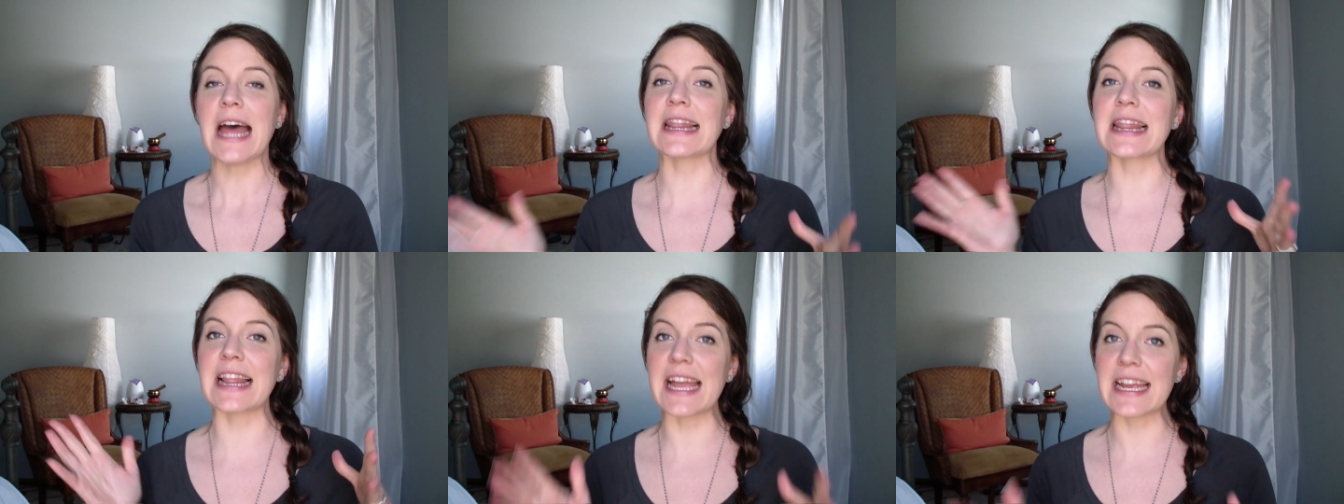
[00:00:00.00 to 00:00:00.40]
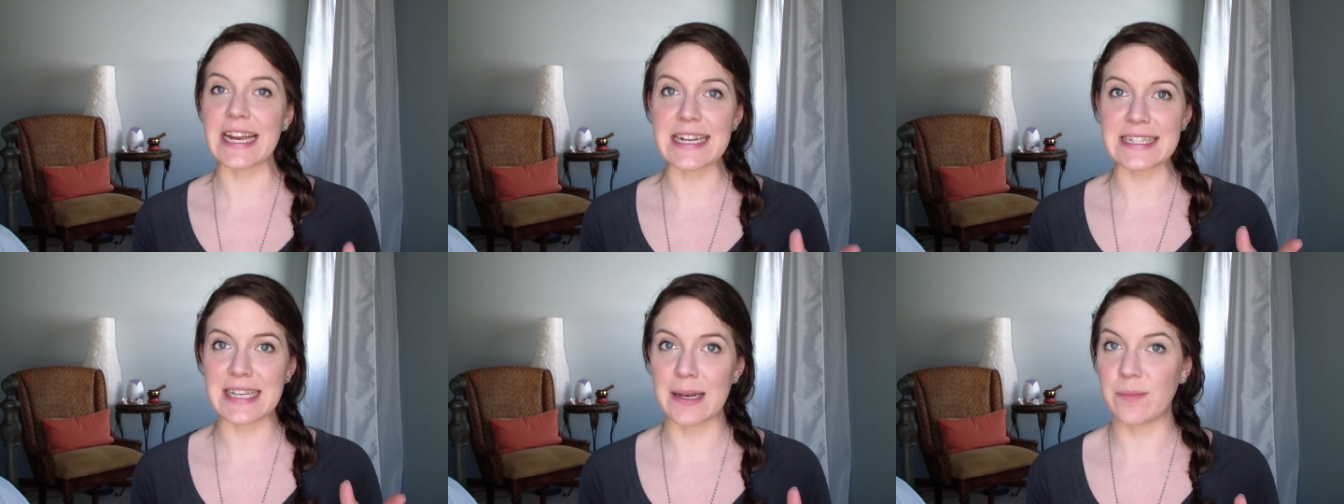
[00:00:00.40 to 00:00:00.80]
Like
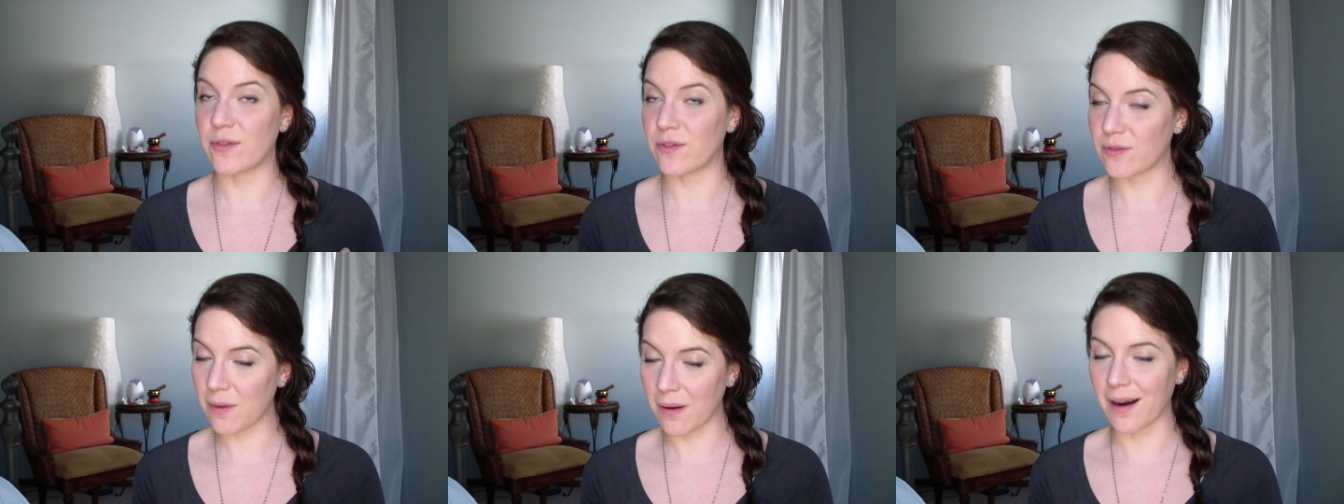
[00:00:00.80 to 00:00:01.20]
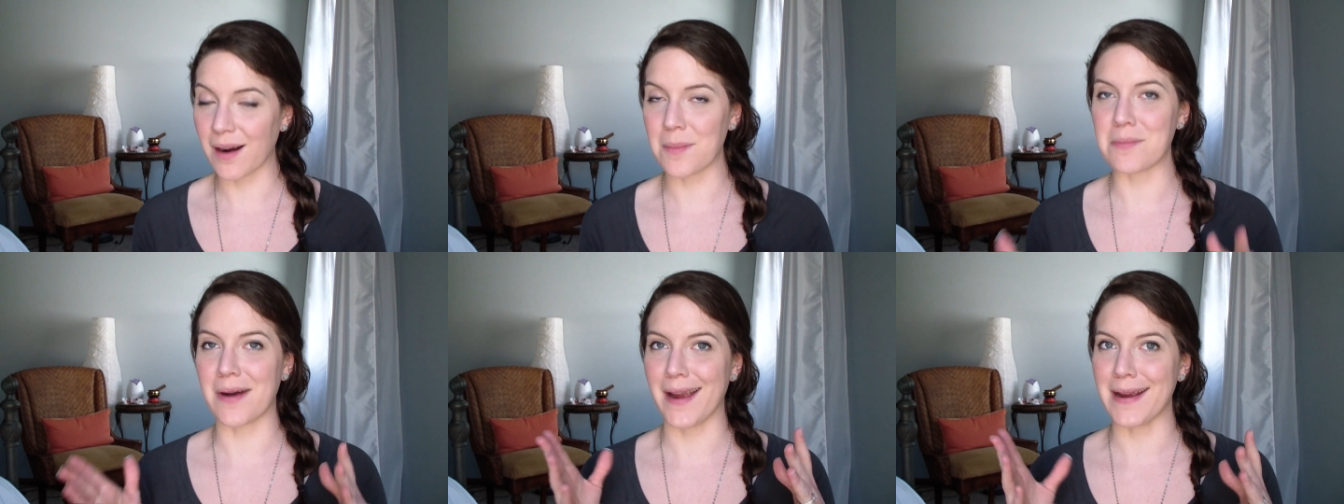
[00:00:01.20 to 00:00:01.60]
I said
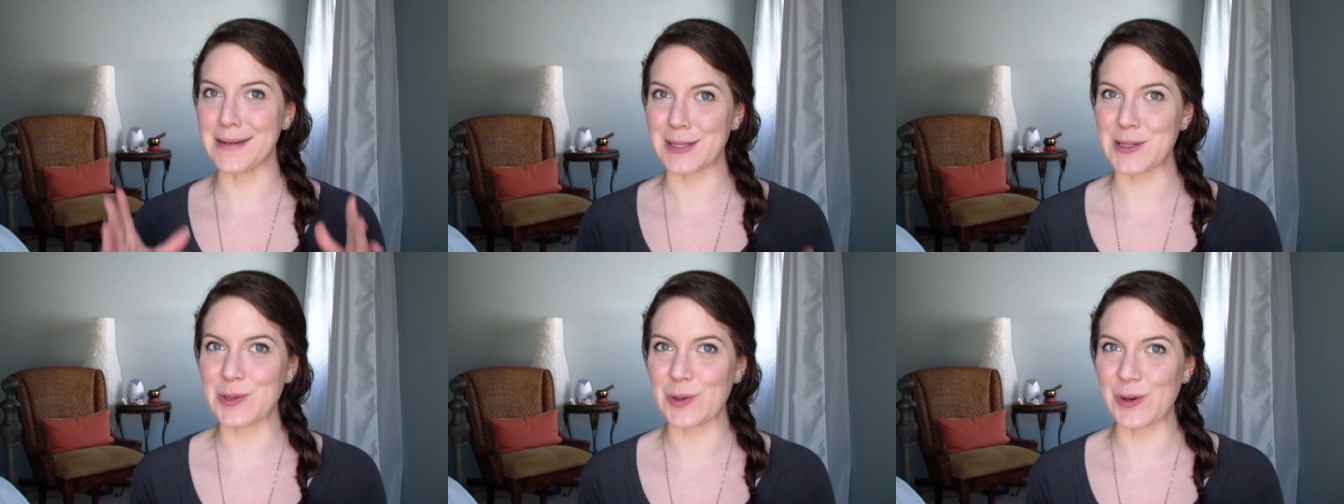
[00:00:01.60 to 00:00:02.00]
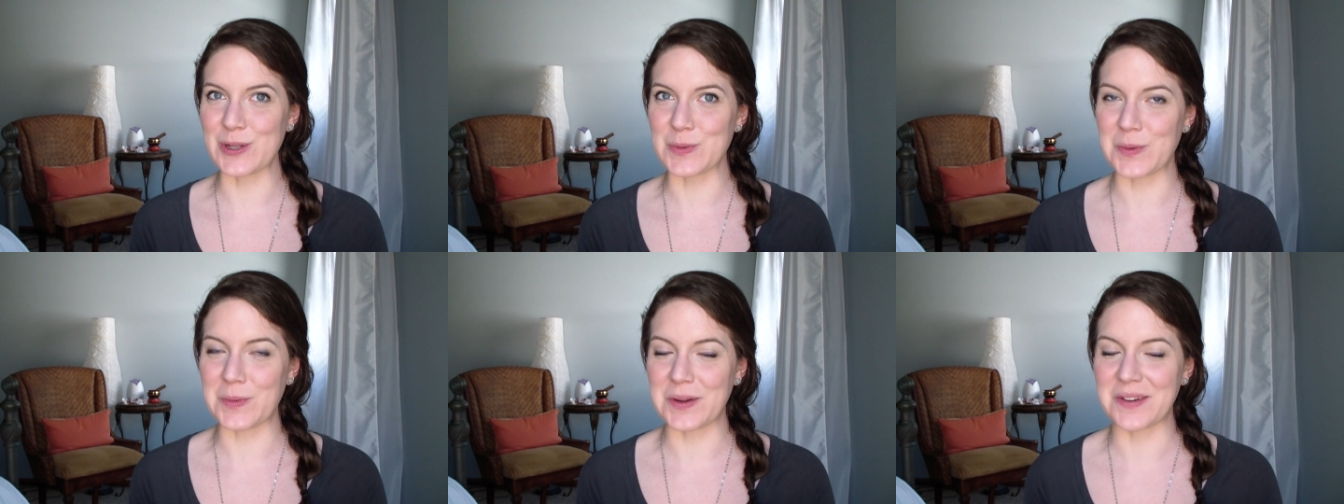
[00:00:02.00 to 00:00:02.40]
before, my Essential
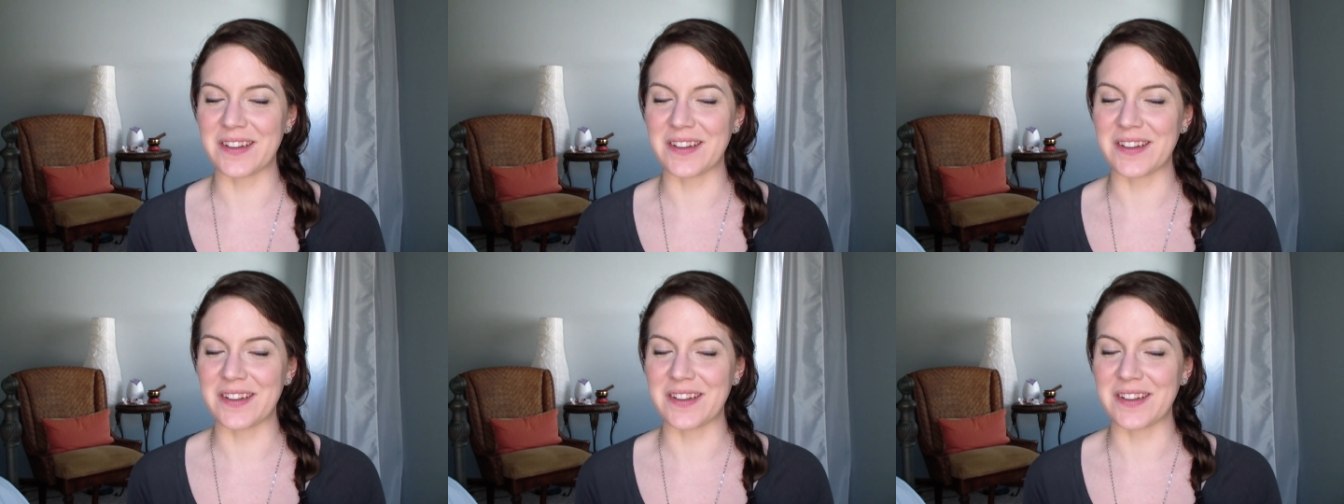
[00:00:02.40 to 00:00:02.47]
Oils 101